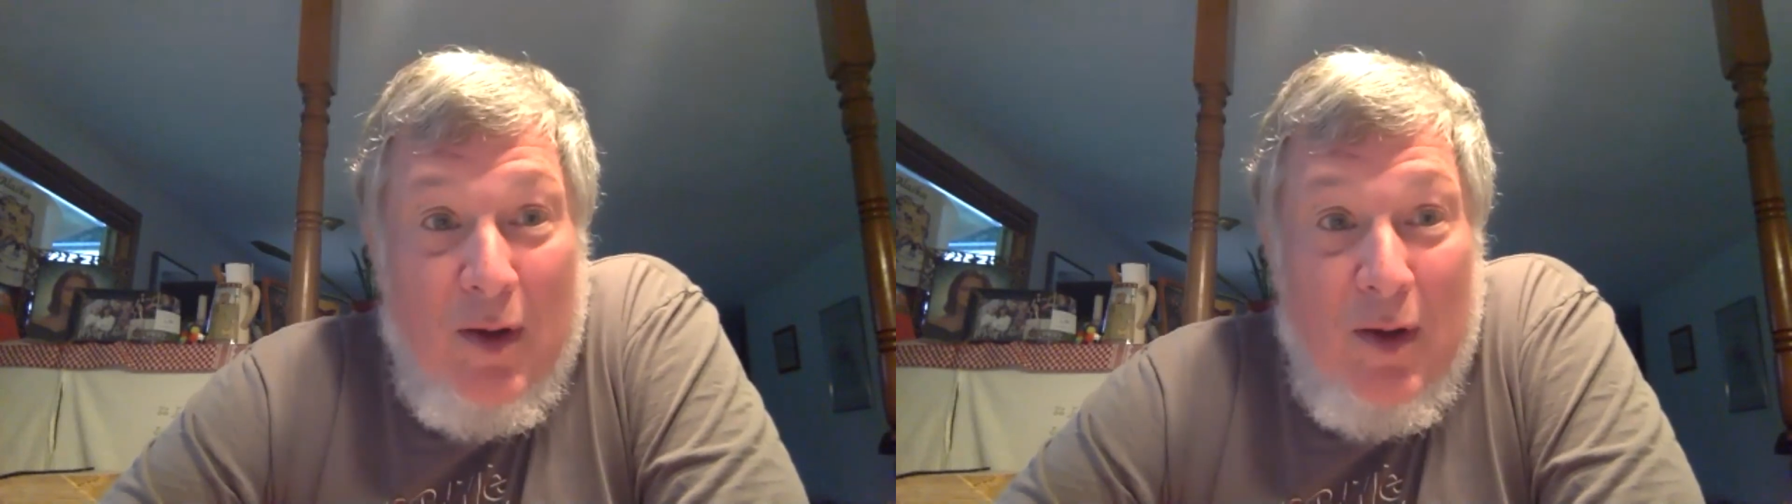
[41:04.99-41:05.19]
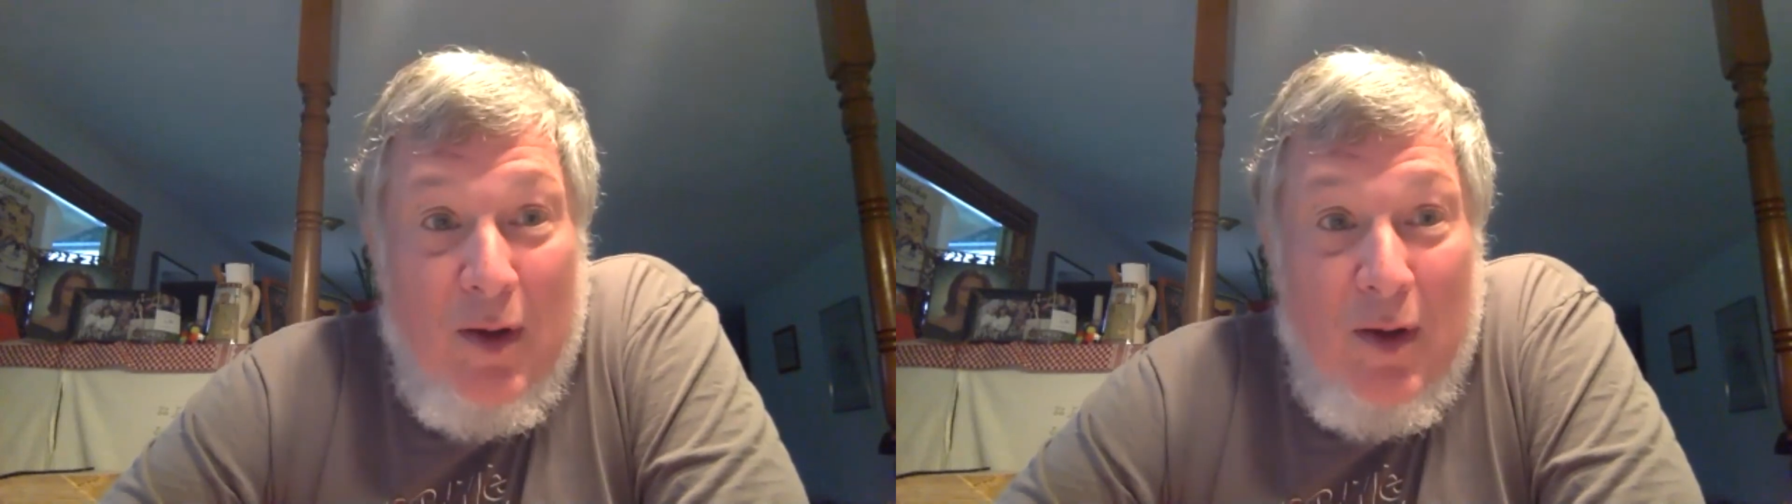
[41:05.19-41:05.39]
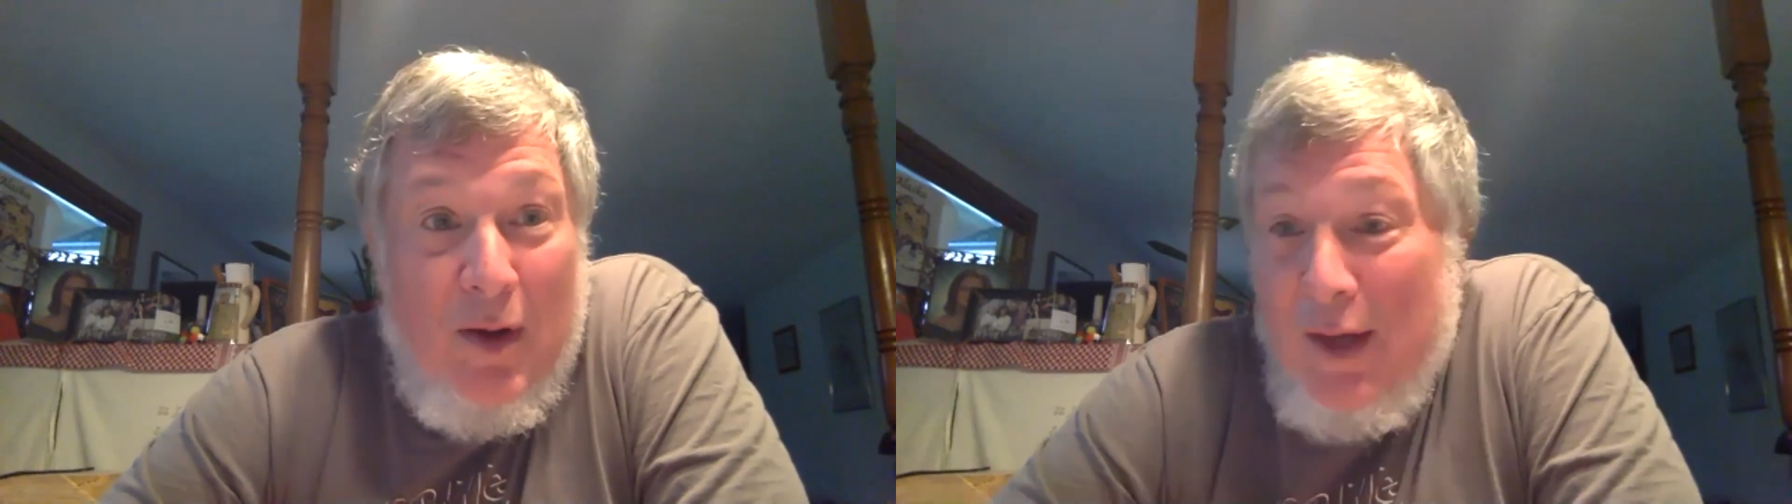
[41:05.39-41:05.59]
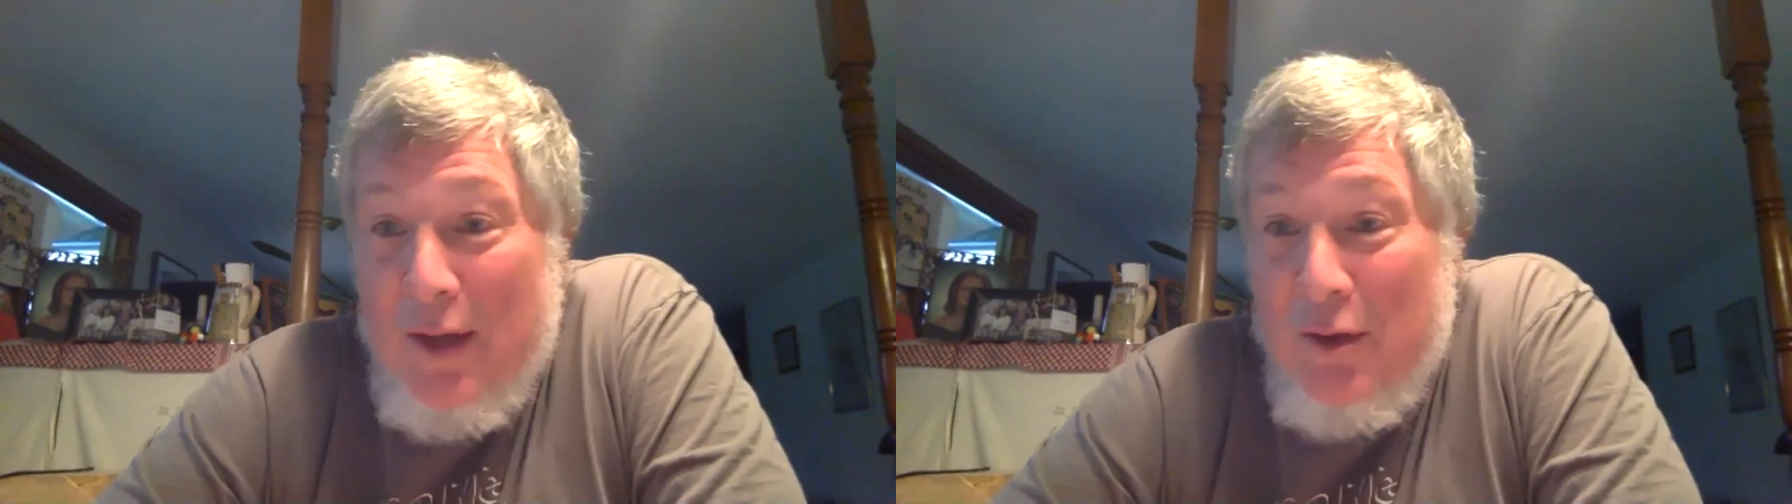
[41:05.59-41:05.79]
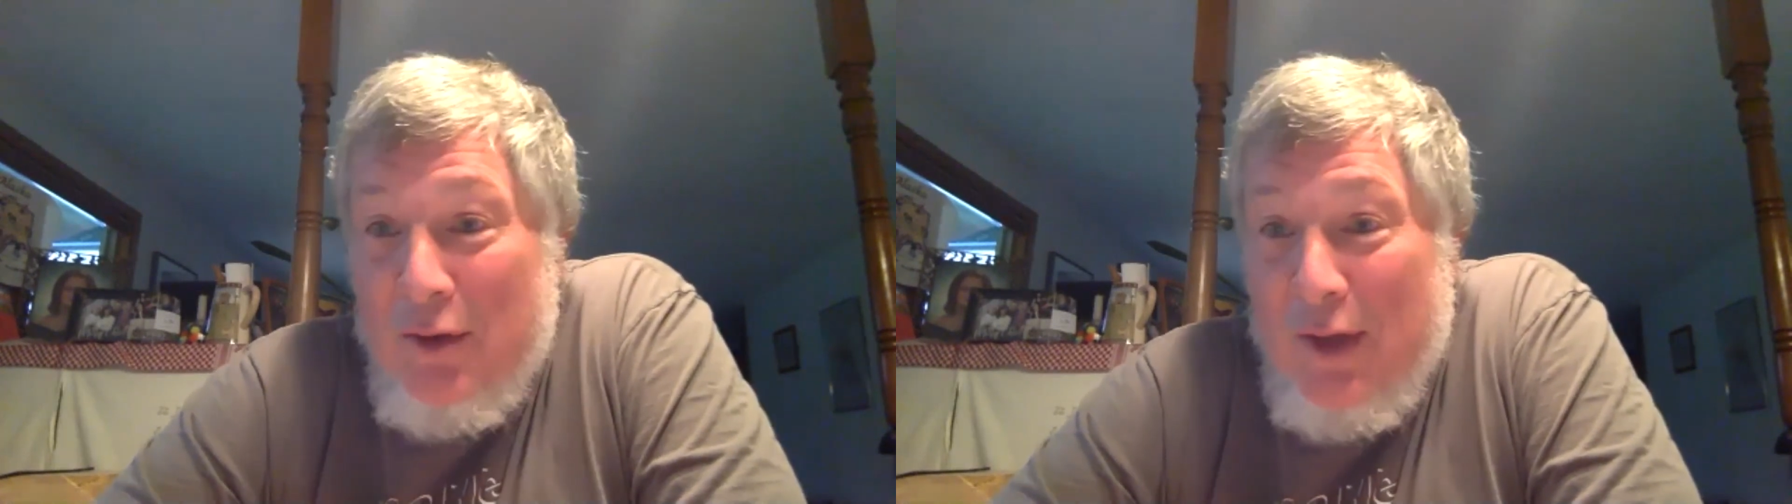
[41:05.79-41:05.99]
right in the
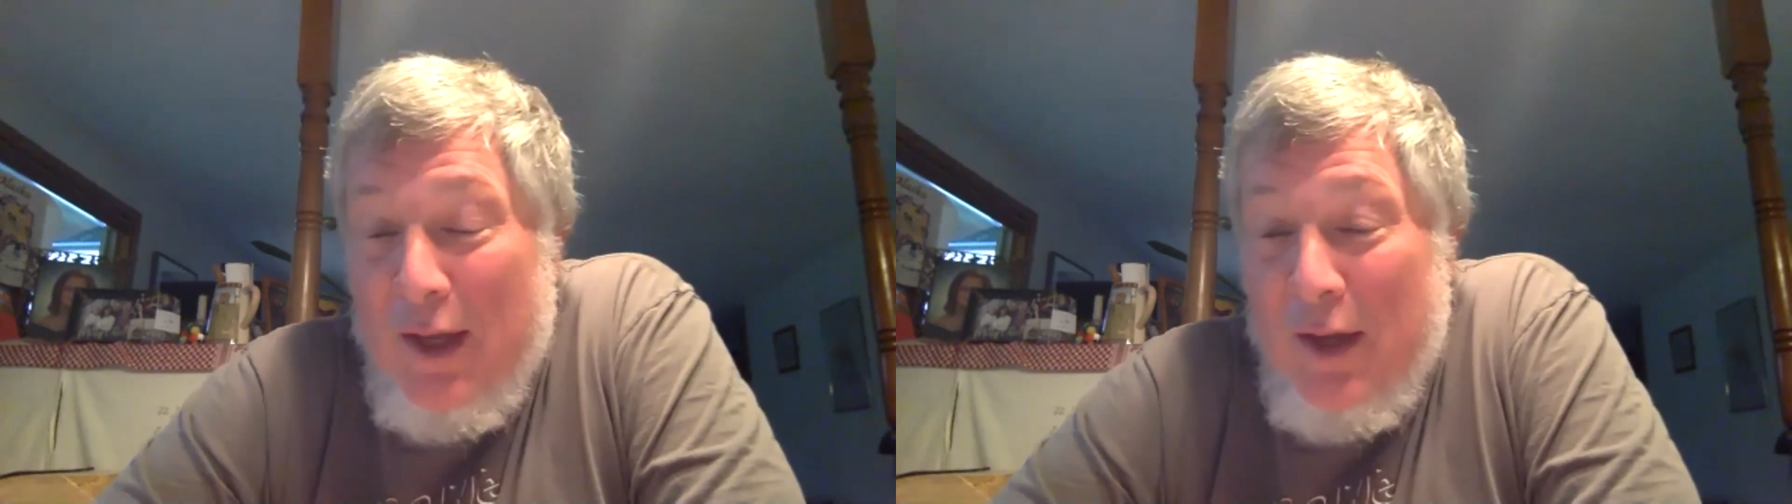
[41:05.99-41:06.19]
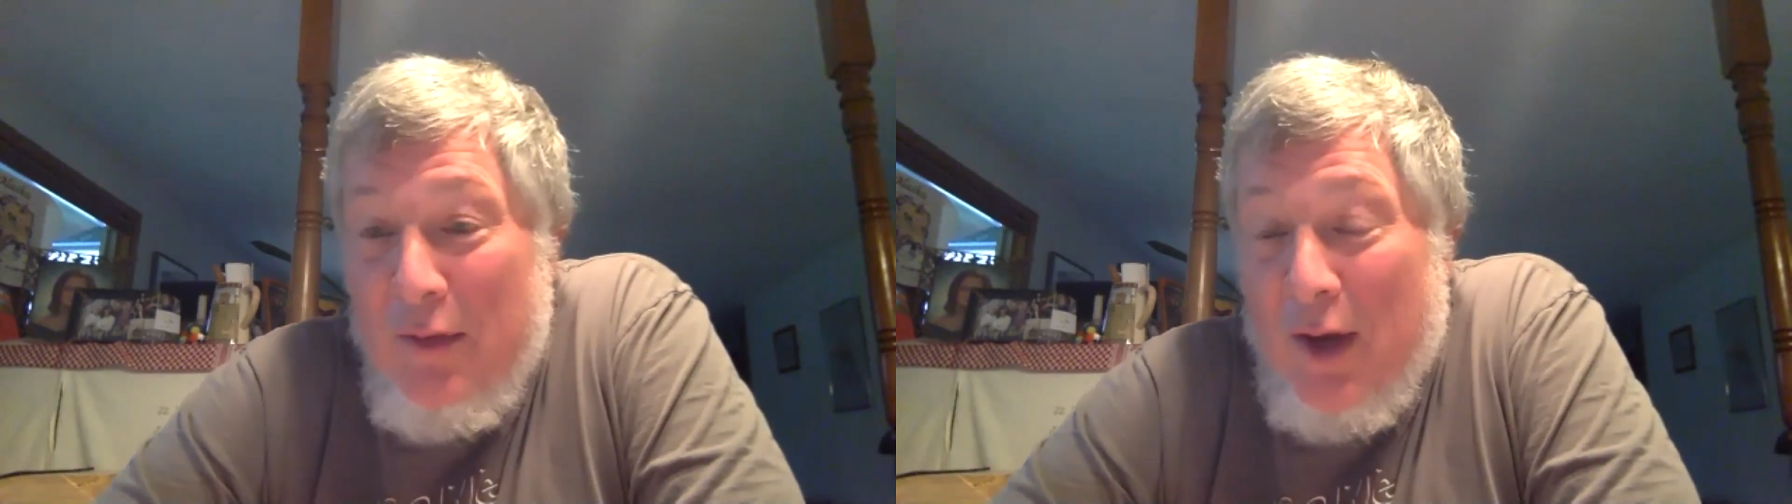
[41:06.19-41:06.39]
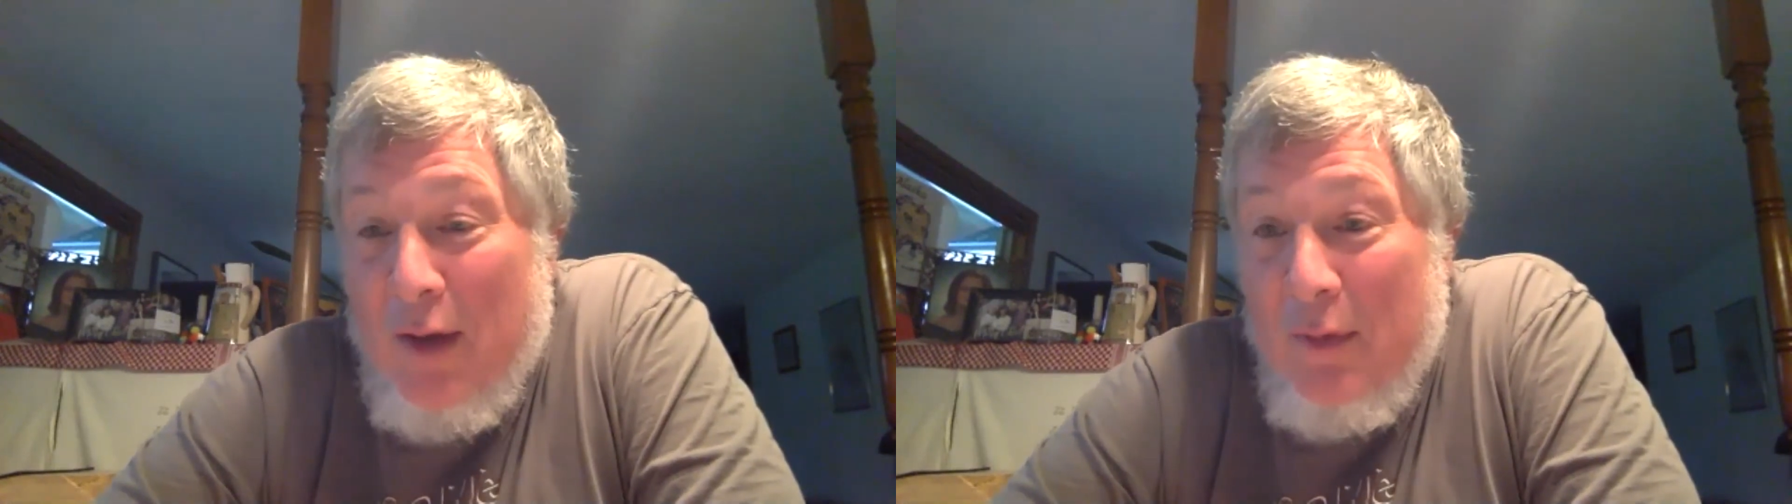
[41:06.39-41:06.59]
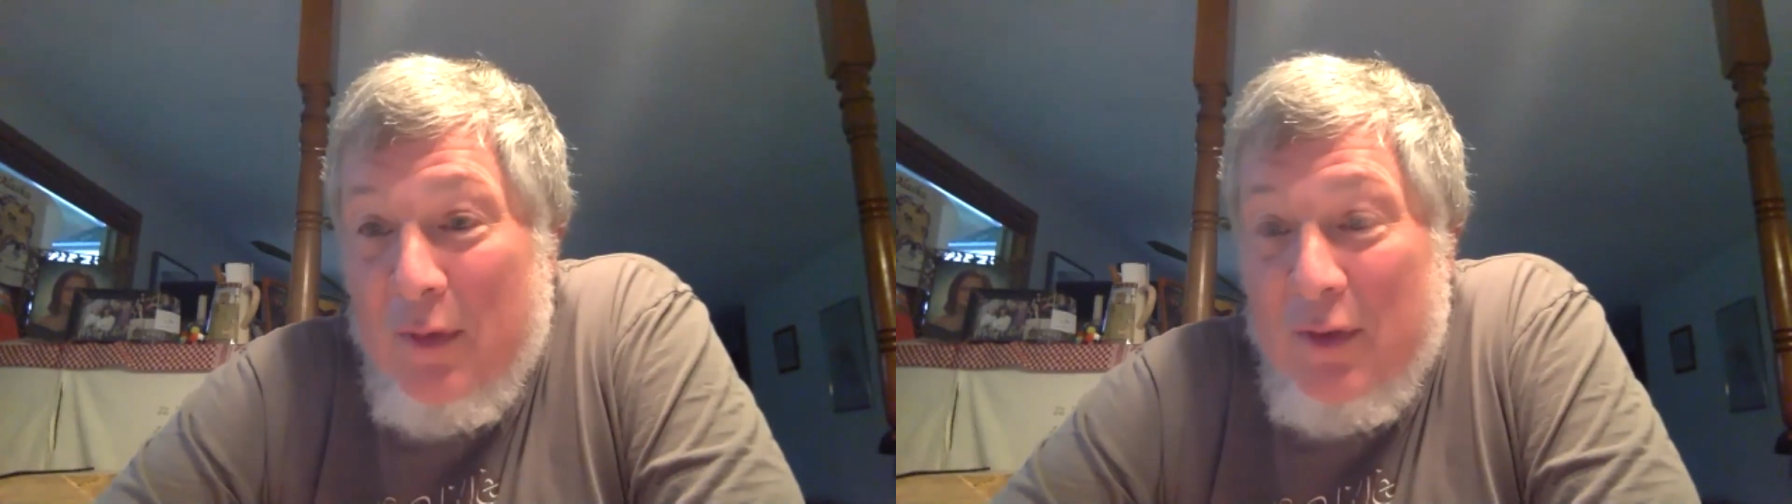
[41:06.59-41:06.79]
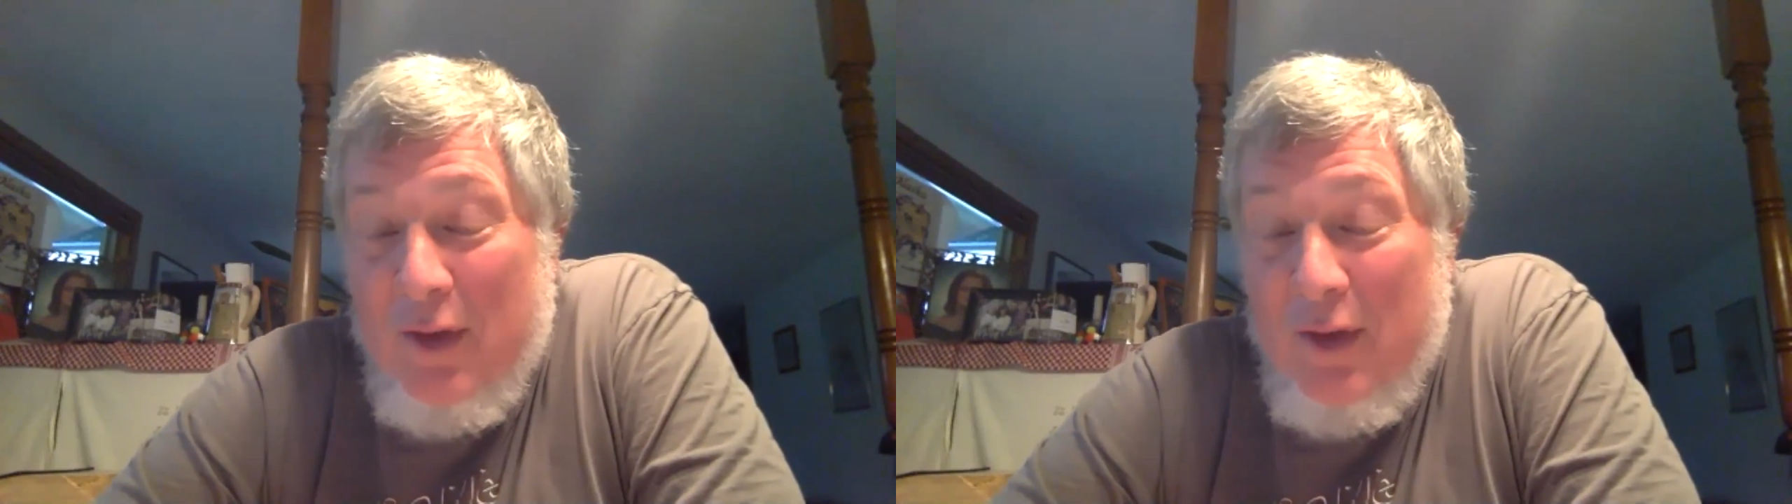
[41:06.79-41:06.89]
legislative's office